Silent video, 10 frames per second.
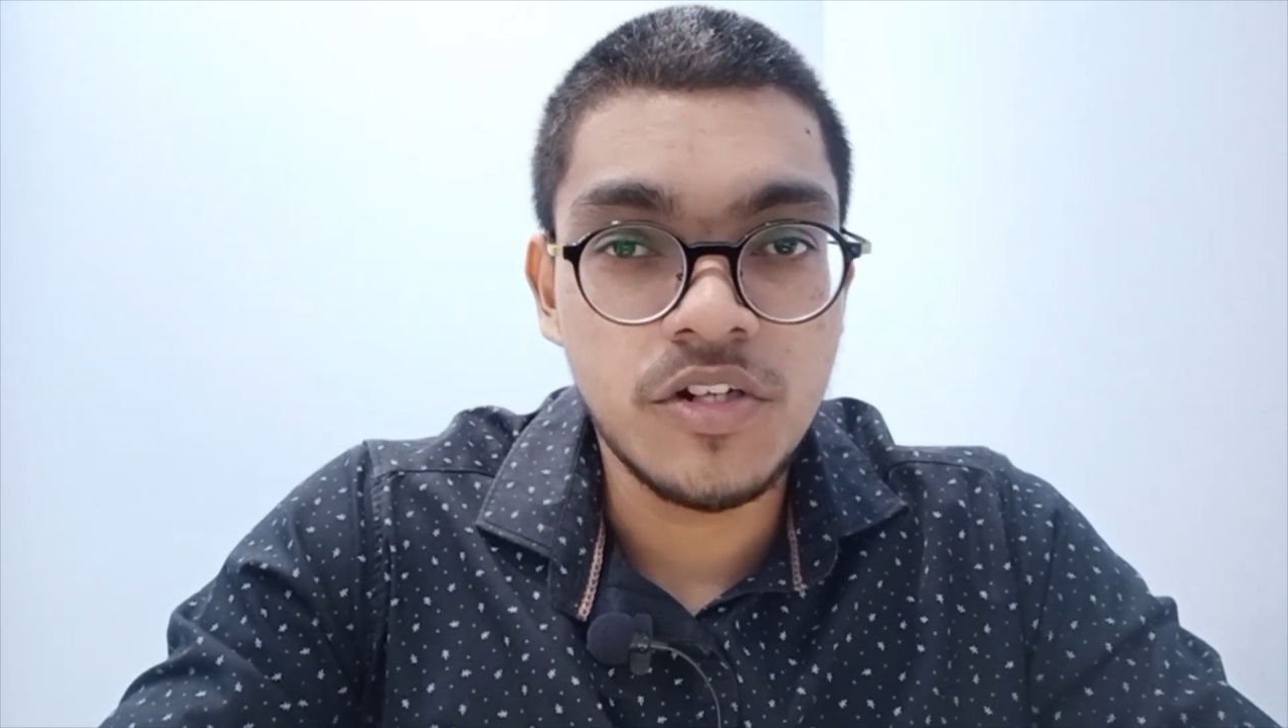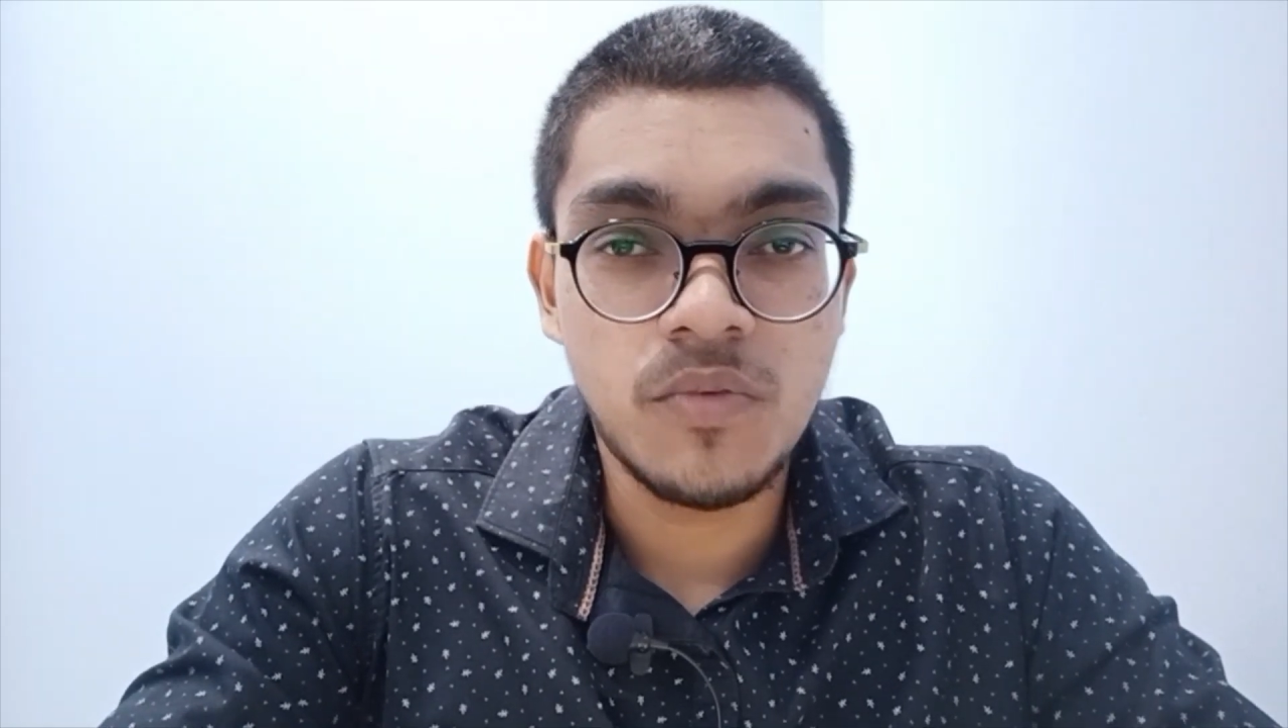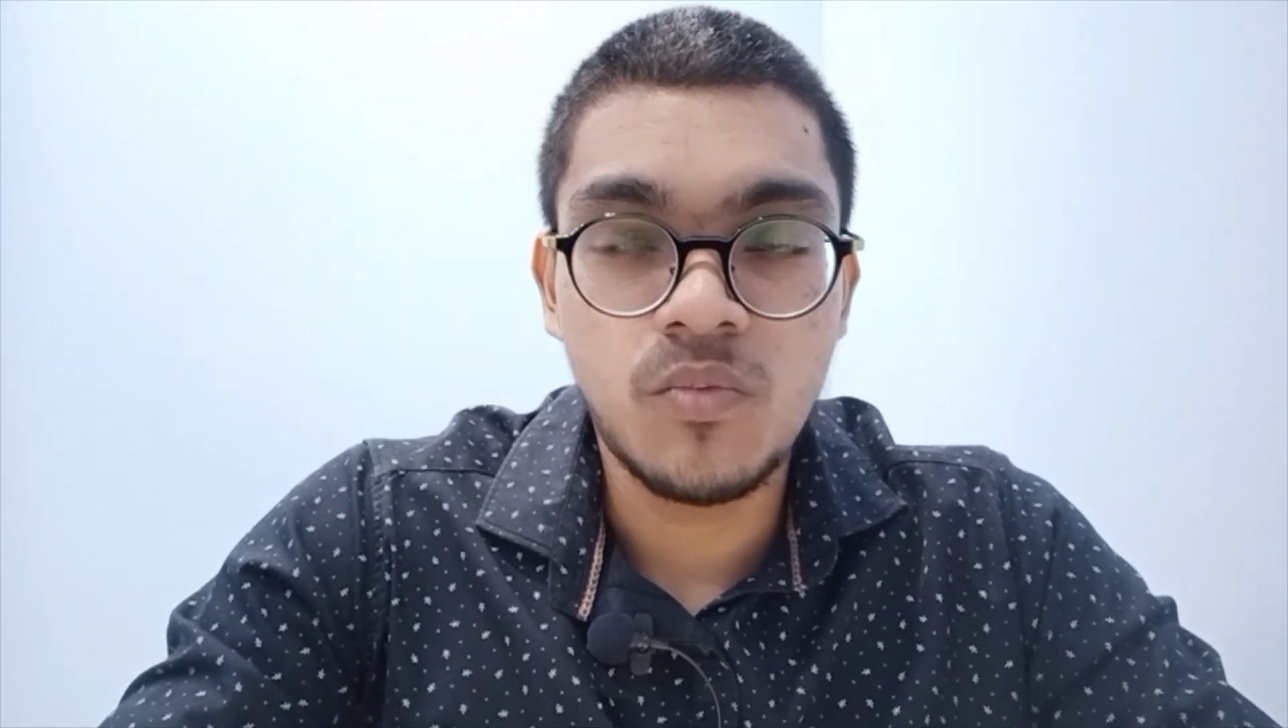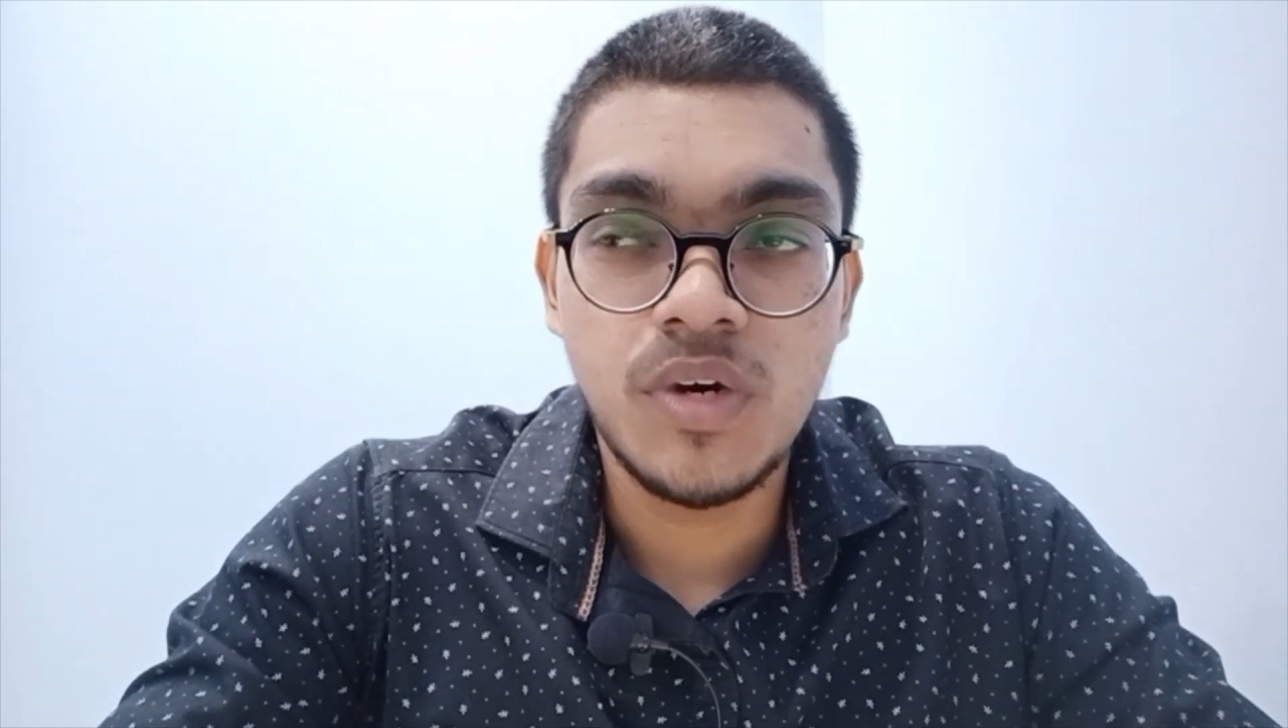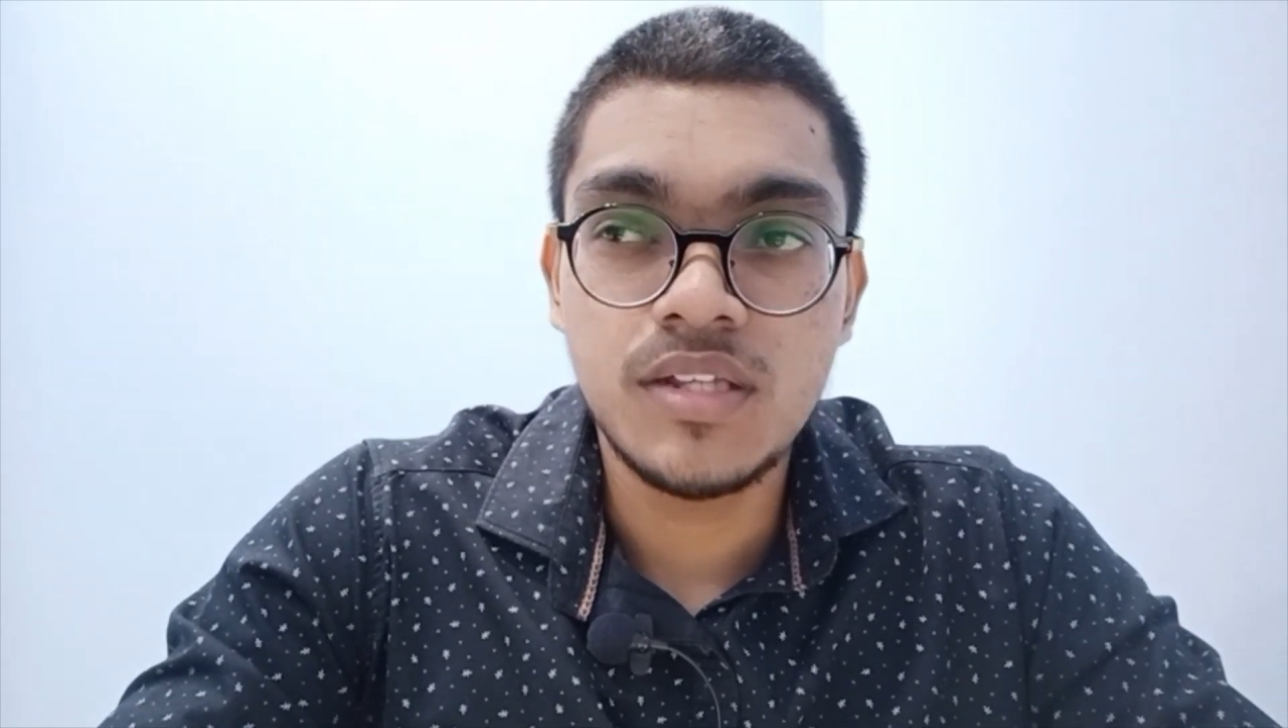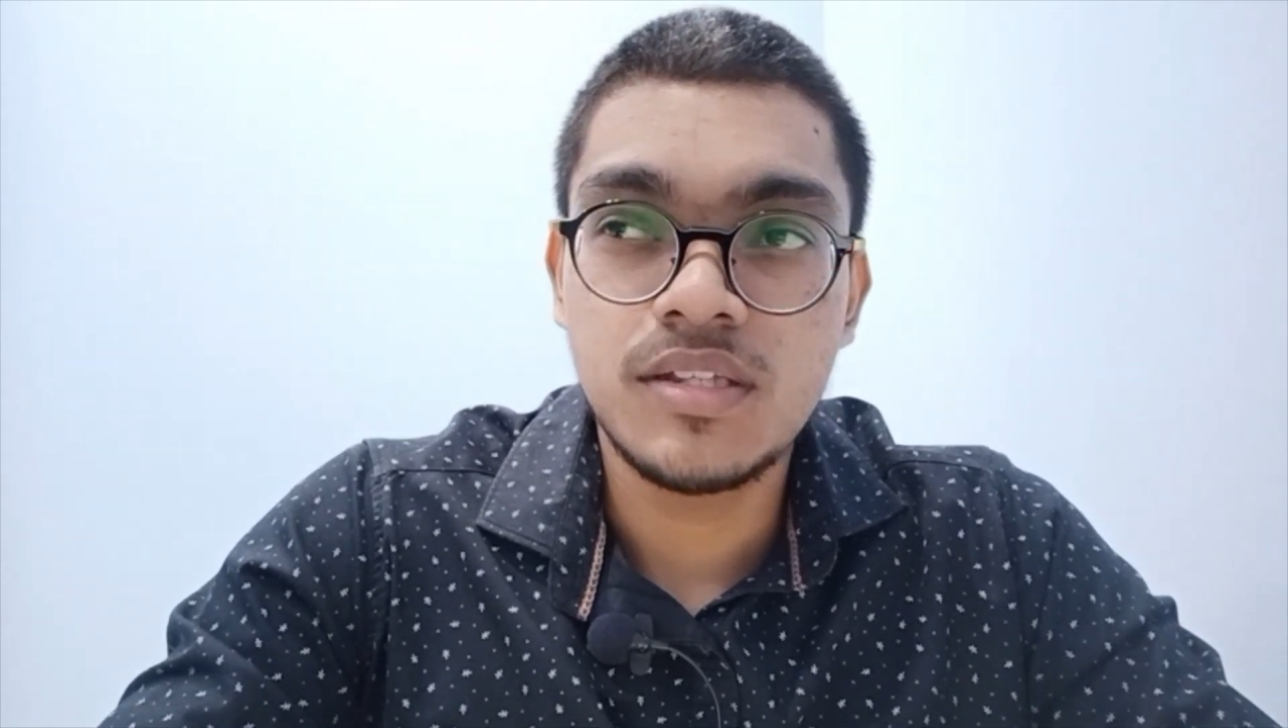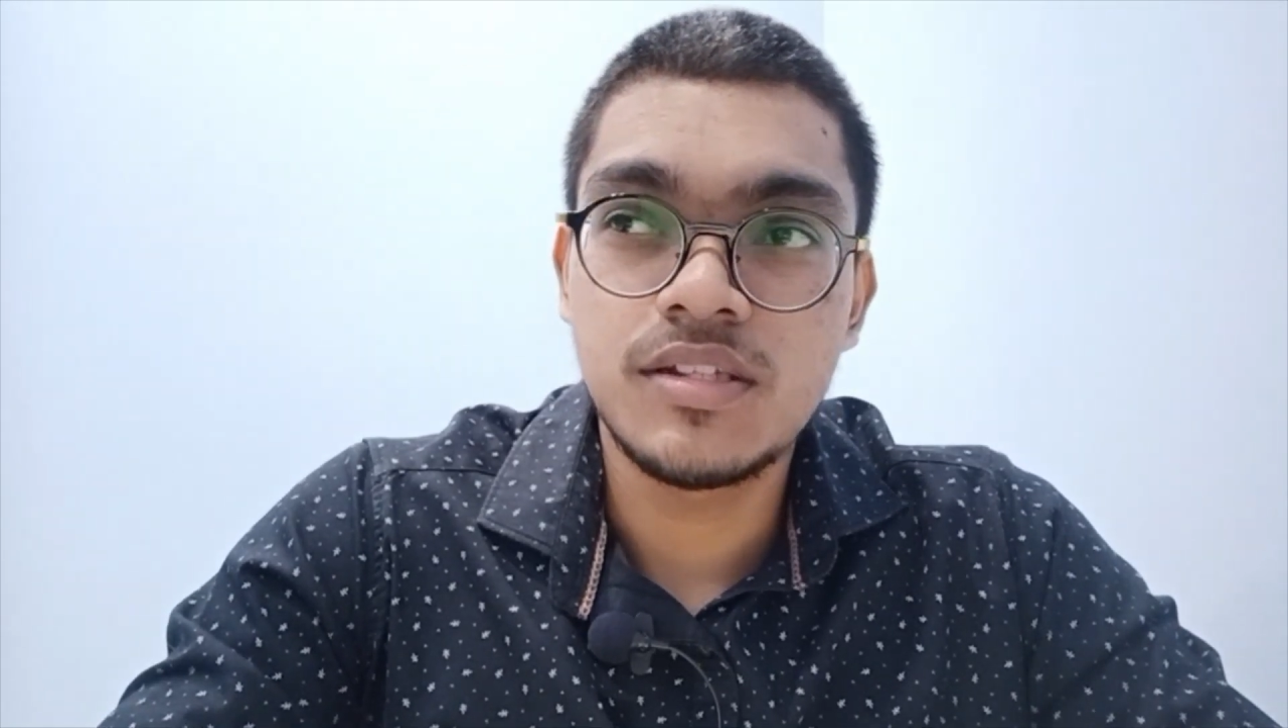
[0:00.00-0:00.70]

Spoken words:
of what